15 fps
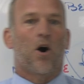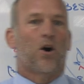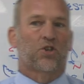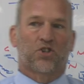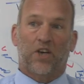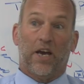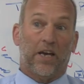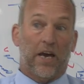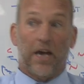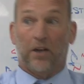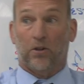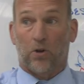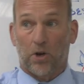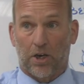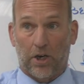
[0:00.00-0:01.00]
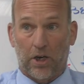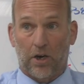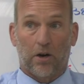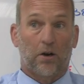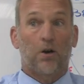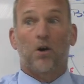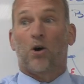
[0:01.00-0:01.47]
all saying, hey, look
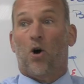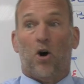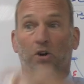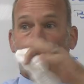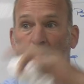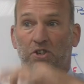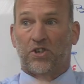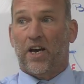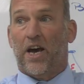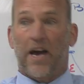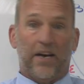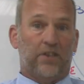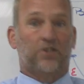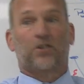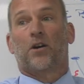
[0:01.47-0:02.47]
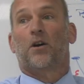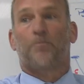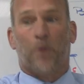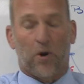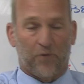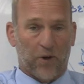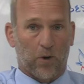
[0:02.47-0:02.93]
here, all these tags,
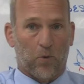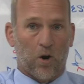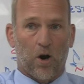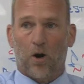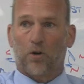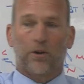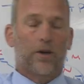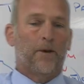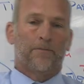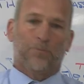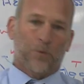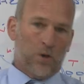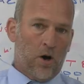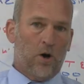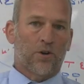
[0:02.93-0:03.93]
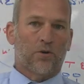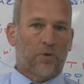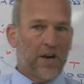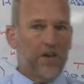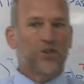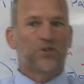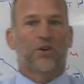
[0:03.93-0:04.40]
perfect world. No, the
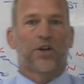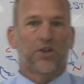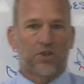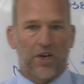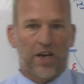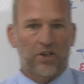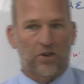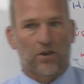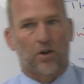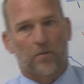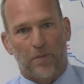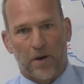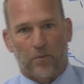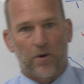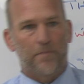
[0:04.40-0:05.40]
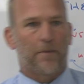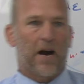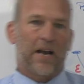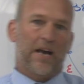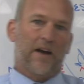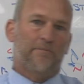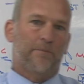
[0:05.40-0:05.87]
reads are going to change a little bit. We
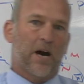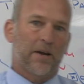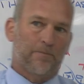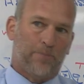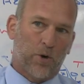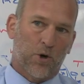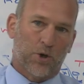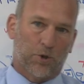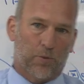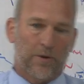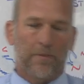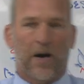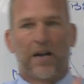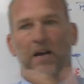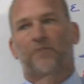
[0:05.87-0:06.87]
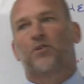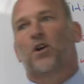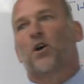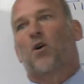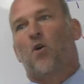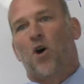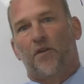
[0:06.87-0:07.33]
might have Mike push. We might have to
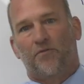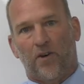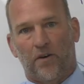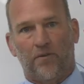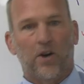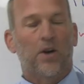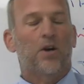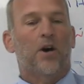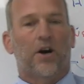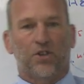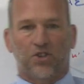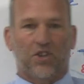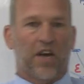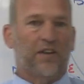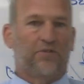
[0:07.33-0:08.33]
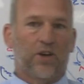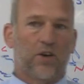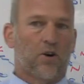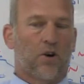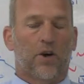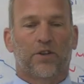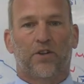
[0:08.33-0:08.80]
go off of a
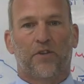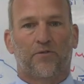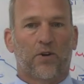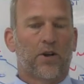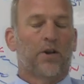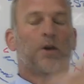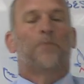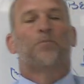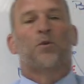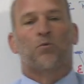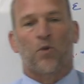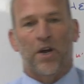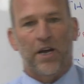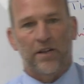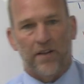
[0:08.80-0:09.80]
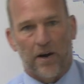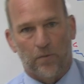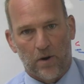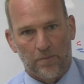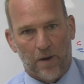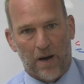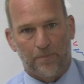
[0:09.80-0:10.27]
safety or a different read that
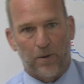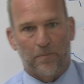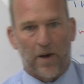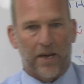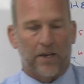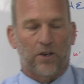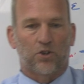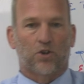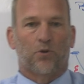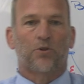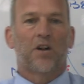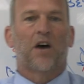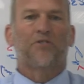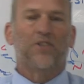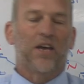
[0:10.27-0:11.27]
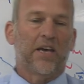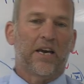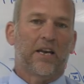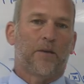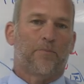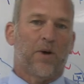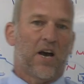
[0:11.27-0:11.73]
we might be making. So nothing
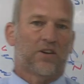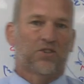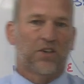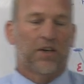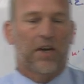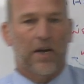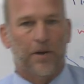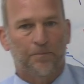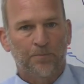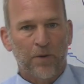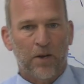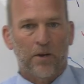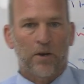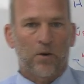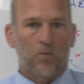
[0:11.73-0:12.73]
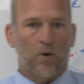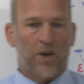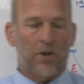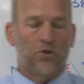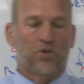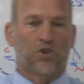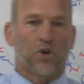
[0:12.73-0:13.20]
in the passing game,
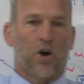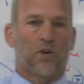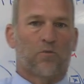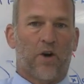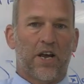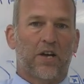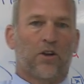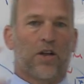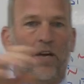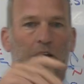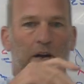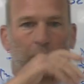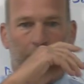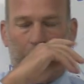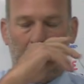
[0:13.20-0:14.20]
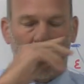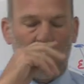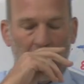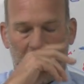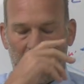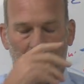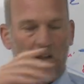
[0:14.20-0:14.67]
when you start wrinkling it up,
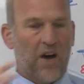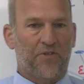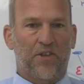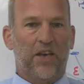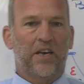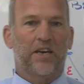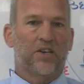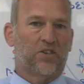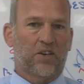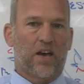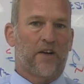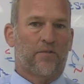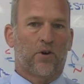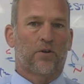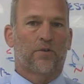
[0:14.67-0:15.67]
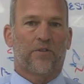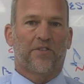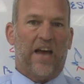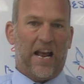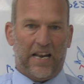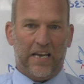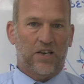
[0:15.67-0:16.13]
nothing is ever
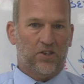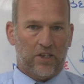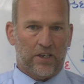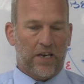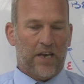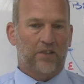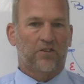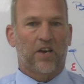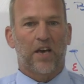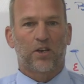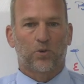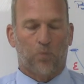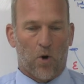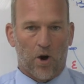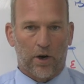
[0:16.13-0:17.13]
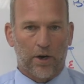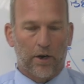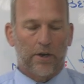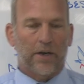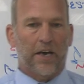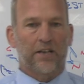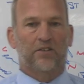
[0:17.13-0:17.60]
that easy. It takes work.
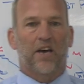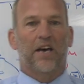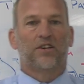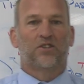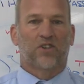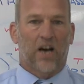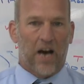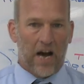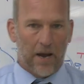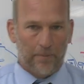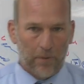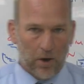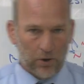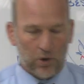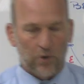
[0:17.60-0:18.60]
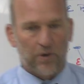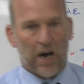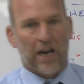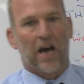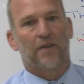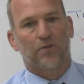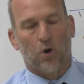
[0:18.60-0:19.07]
It takes time. You've
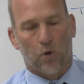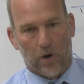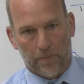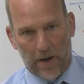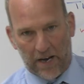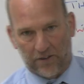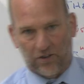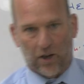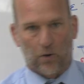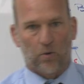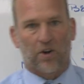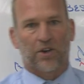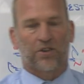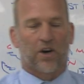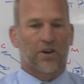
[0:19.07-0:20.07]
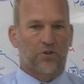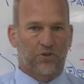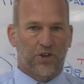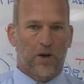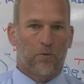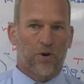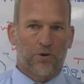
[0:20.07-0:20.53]
got to have quarterbacks that are willing to
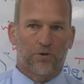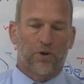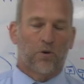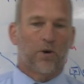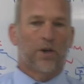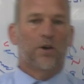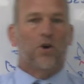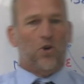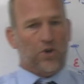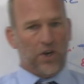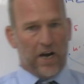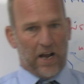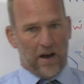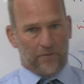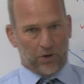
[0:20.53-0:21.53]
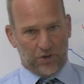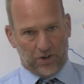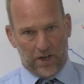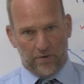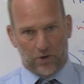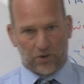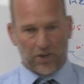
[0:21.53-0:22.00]
understand what you're doing. You got to have
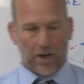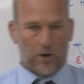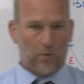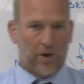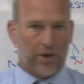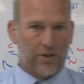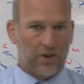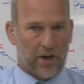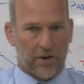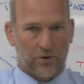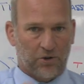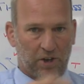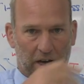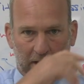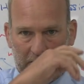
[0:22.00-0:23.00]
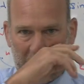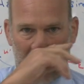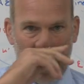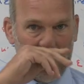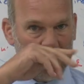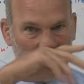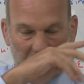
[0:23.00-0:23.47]
receivers that are willing to understand
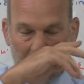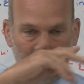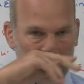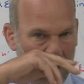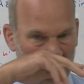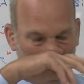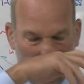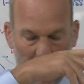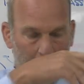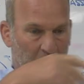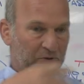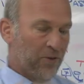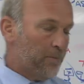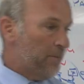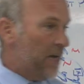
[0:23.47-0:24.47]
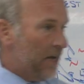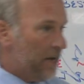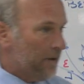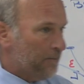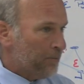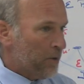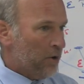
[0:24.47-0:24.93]
tags. Okay, but for
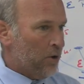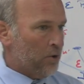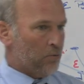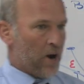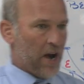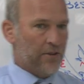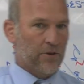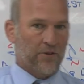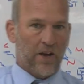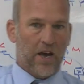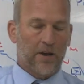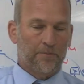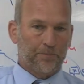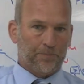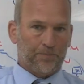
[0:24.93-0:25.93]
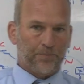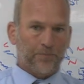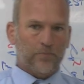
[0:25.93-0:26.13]
me, rather than